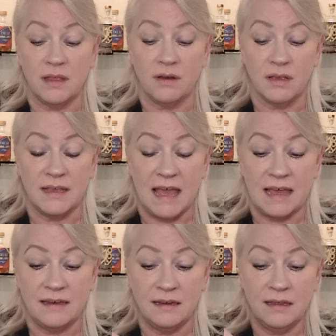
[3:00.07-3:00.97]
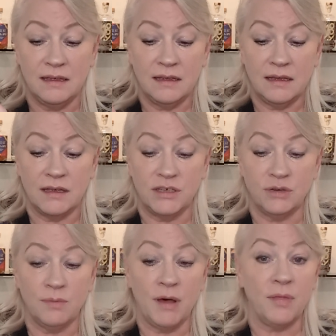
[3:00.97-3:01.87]
there again and
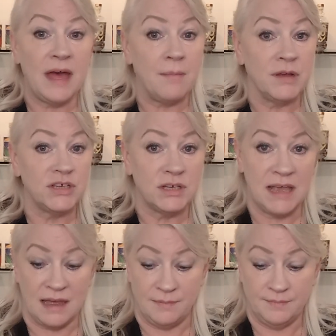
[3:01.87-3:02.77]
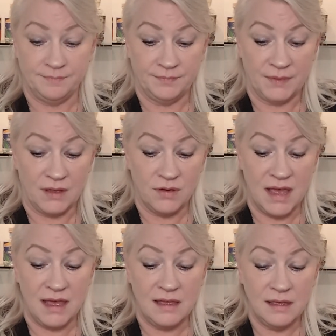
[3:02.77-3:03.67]
do about that much again,
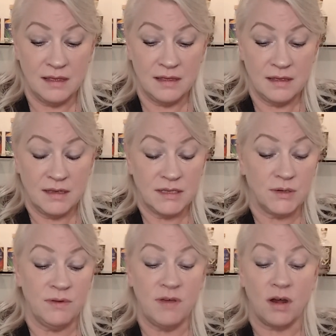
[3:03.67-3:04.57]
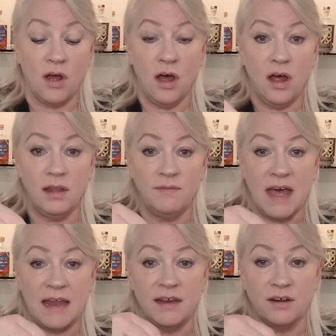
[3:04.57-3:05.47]
okay? So we've got all of
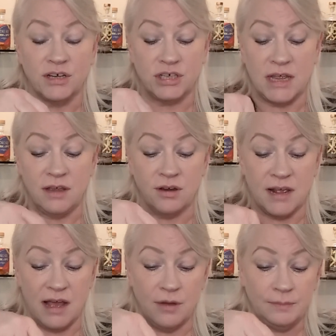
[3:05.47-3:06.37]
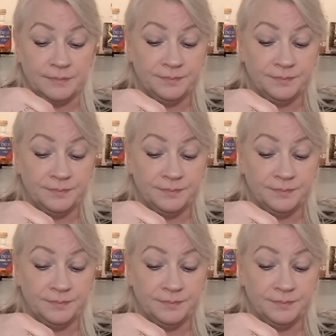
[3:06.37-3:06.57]
that in our shaker now.